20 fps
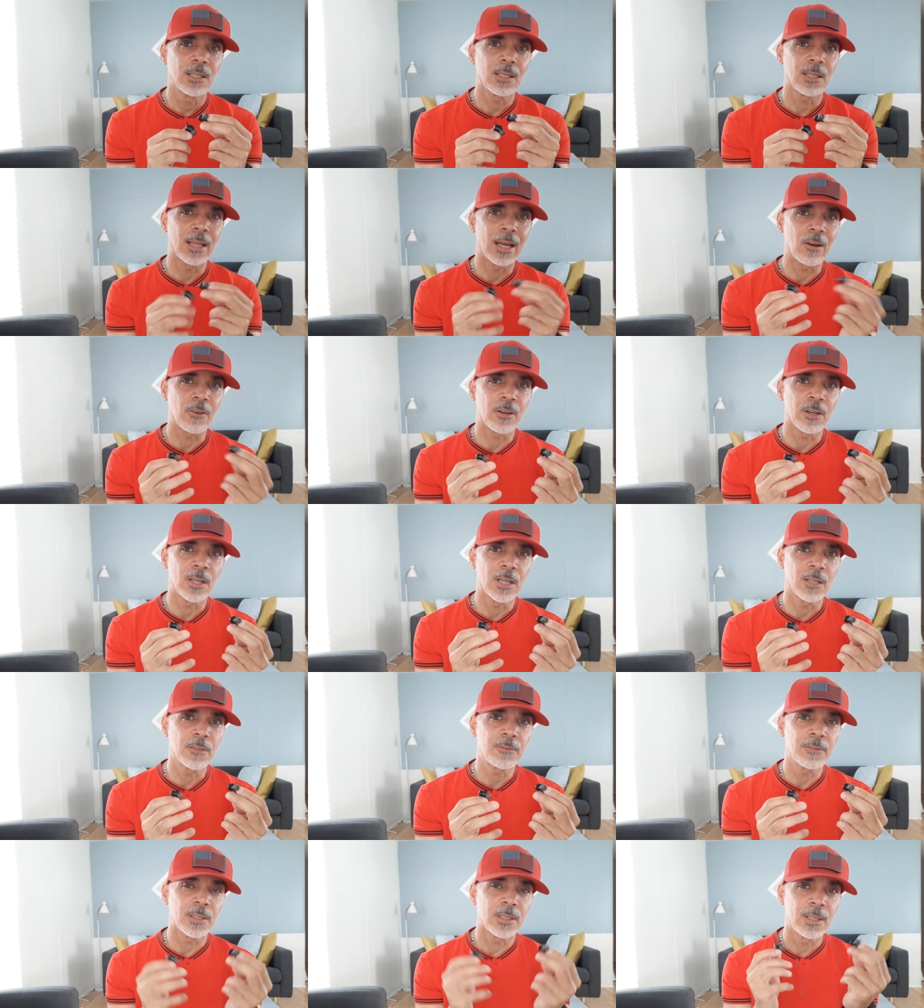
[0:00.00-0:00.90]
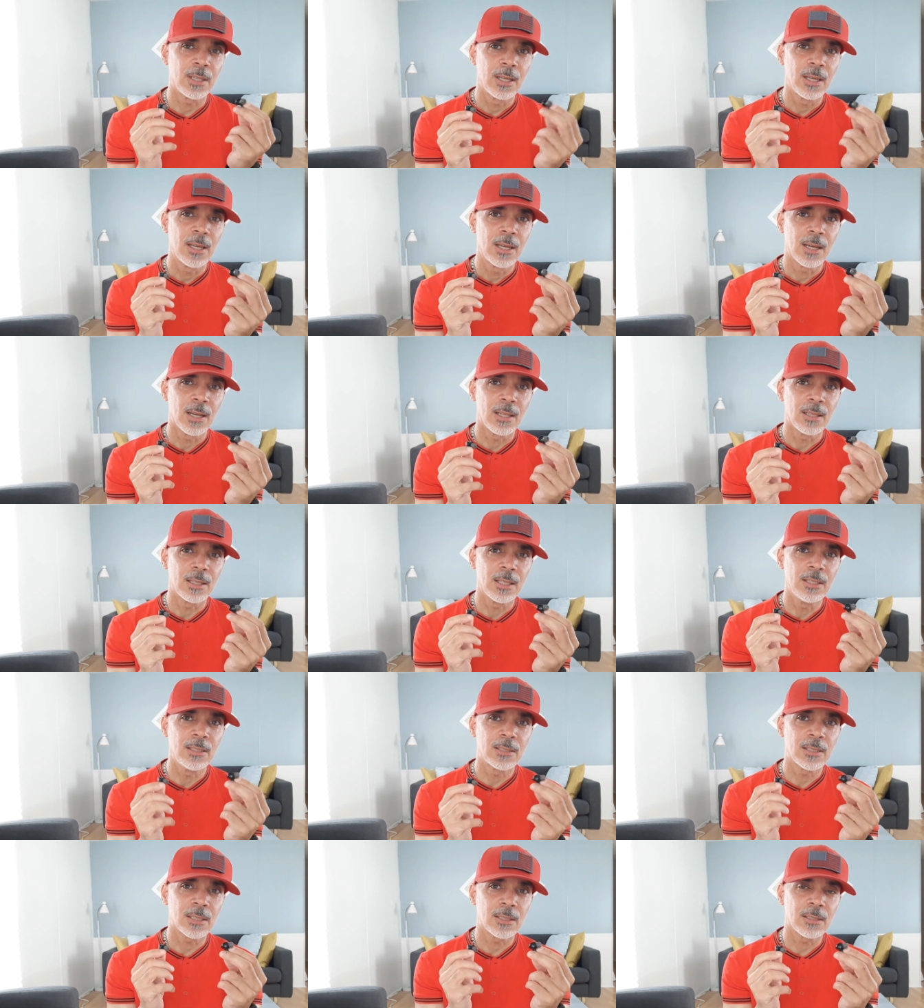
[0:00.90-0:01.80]
loud enough, and
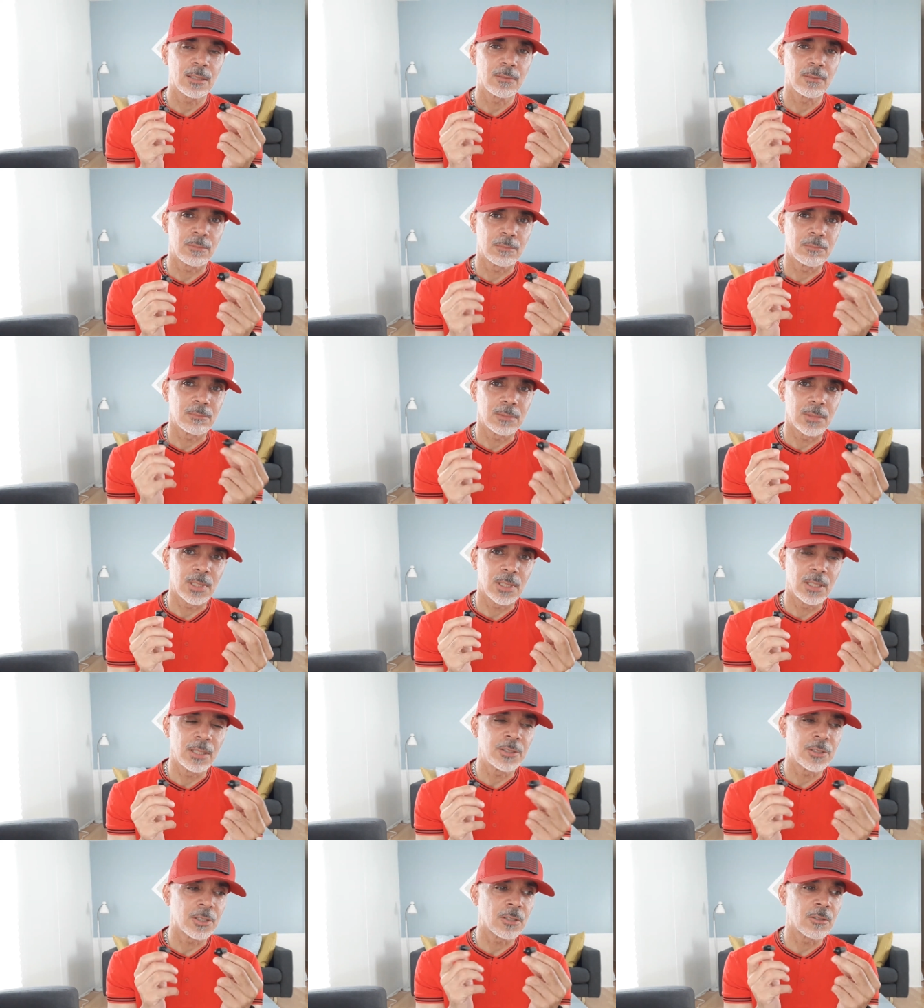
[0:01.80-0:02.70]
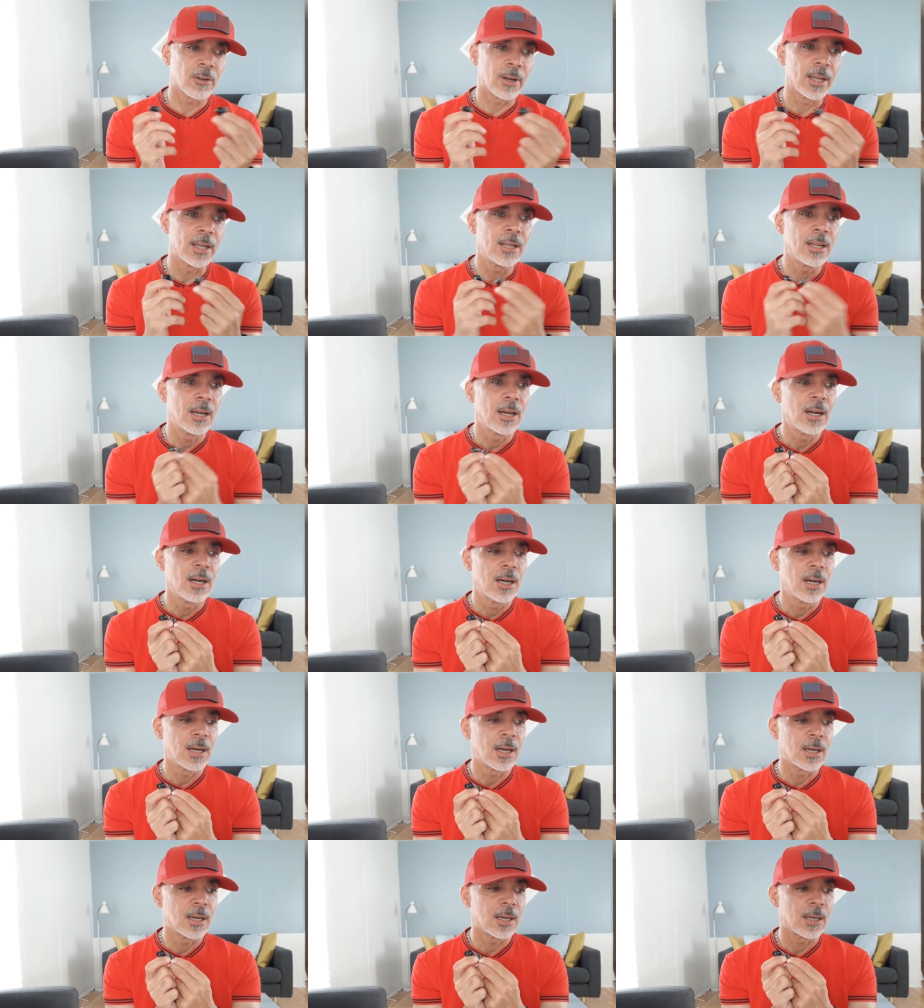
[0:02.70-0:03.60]
these are great
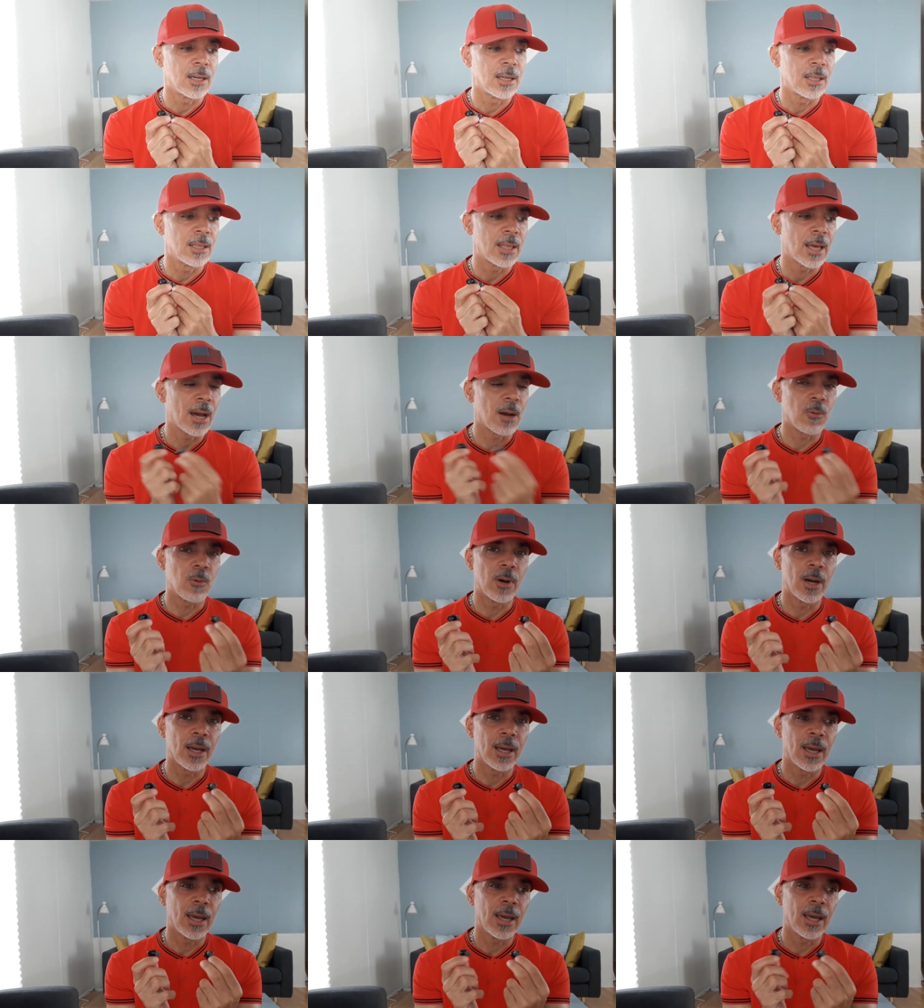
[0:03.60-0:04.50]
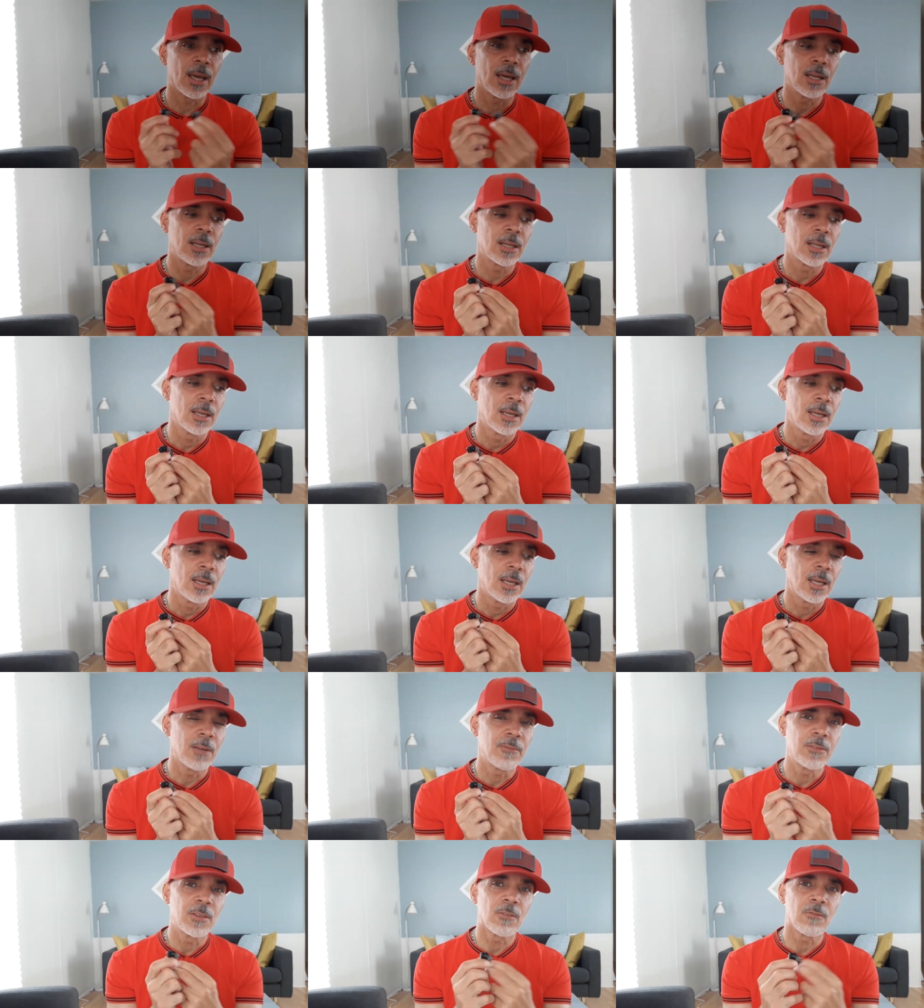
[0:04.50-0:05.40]
in that way, and
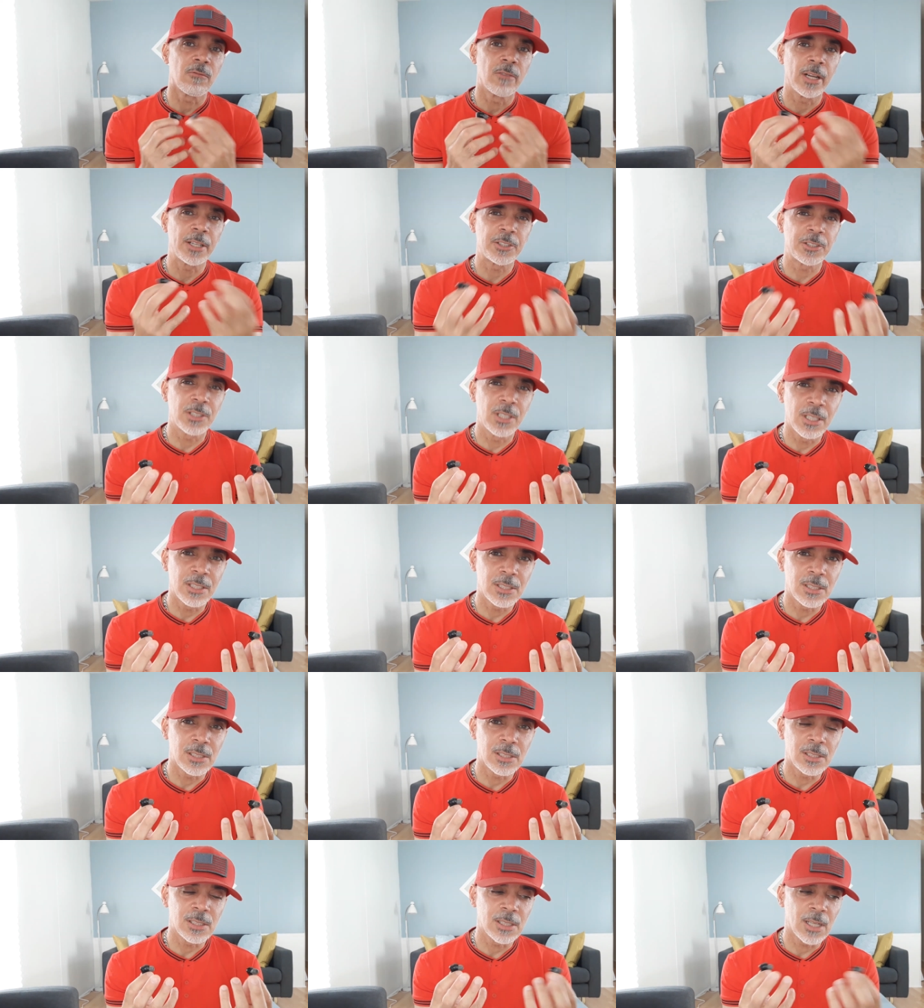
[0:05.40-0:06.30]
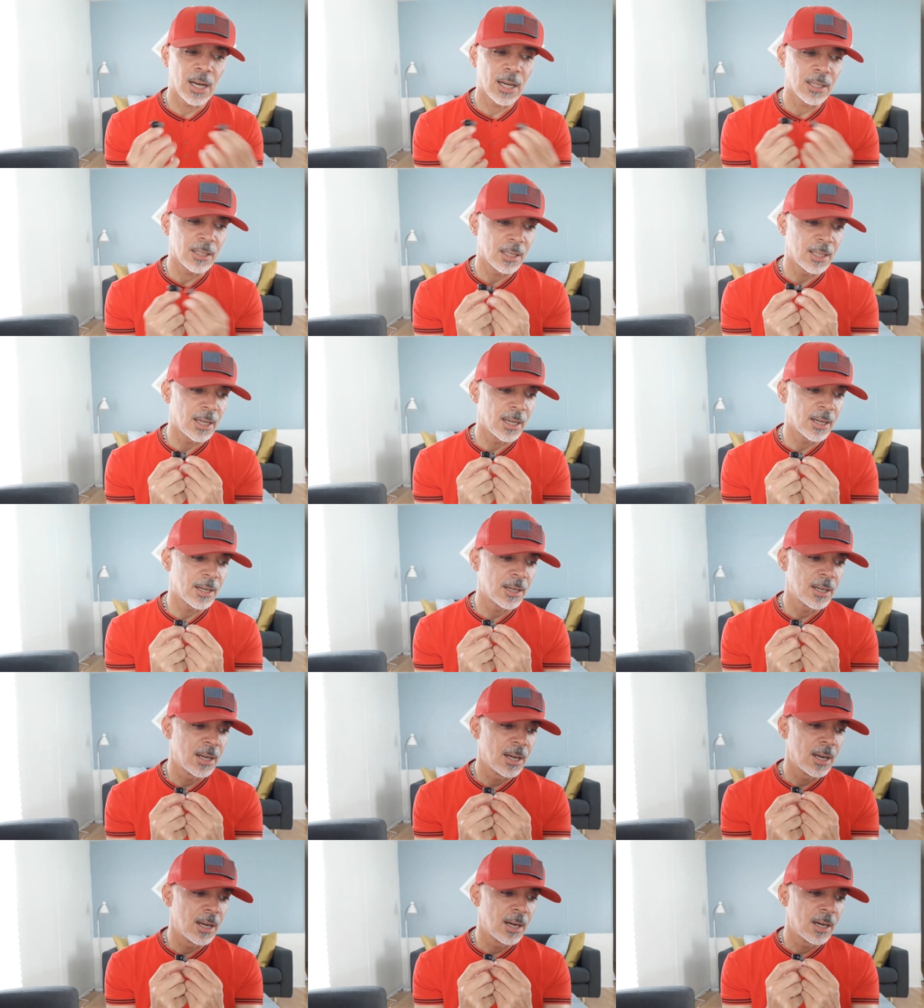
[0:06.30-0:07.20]
if the richness is not there
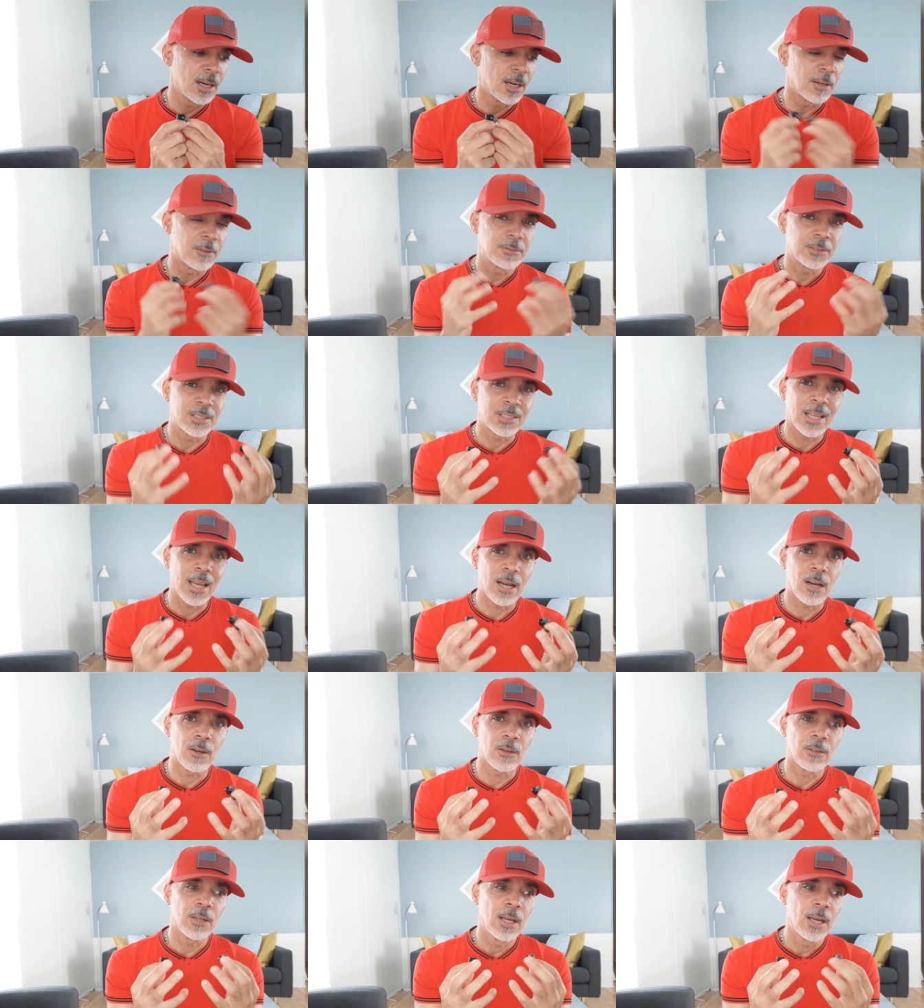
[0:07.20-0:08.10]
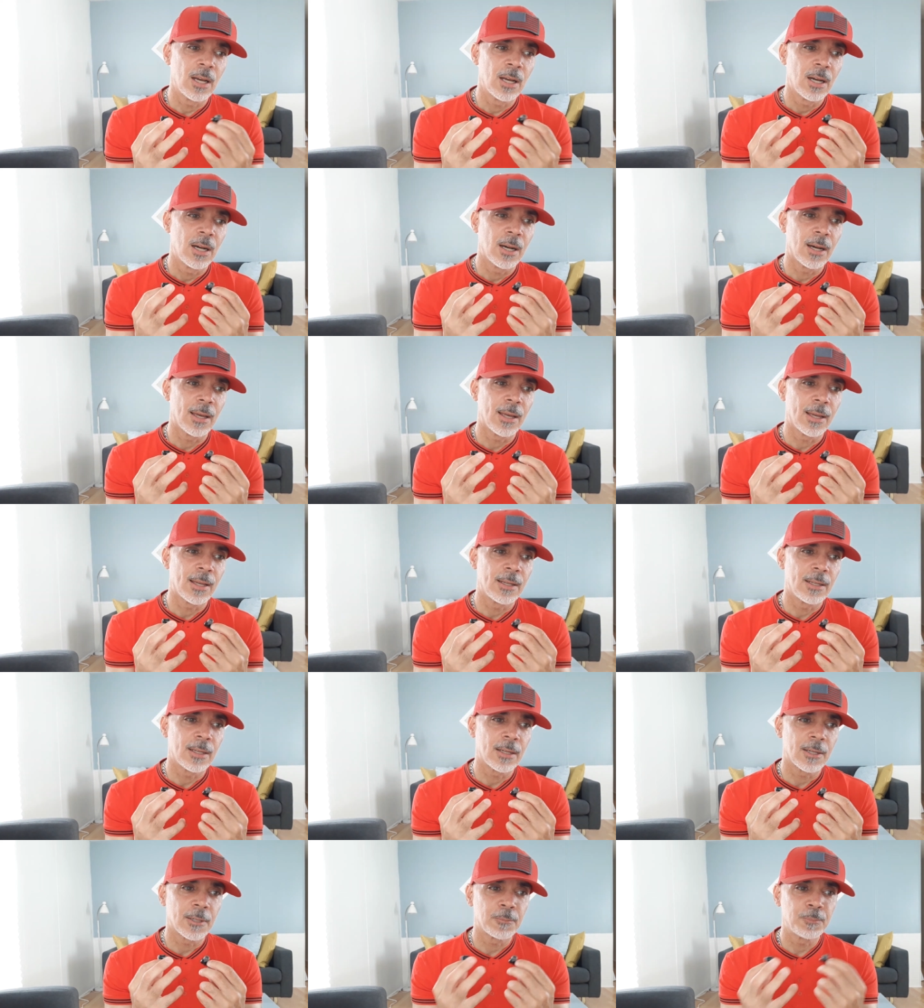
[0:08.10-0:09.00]
of sound
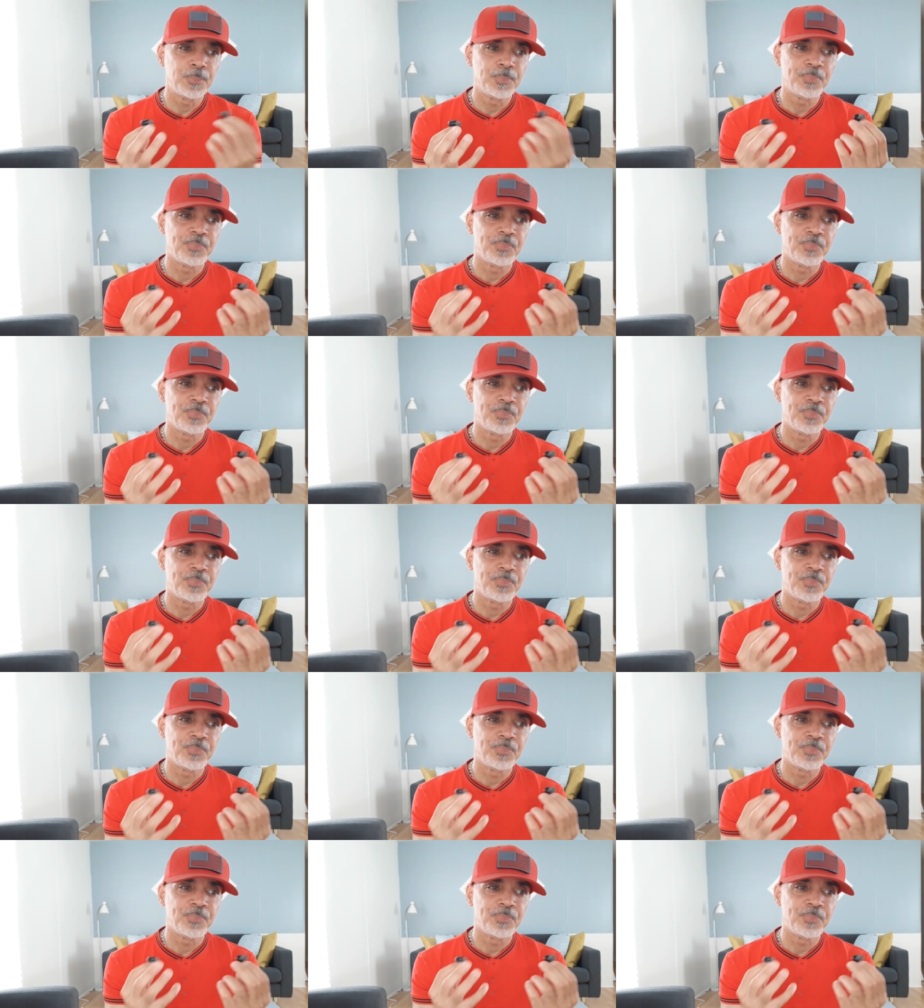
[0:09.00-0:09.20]
and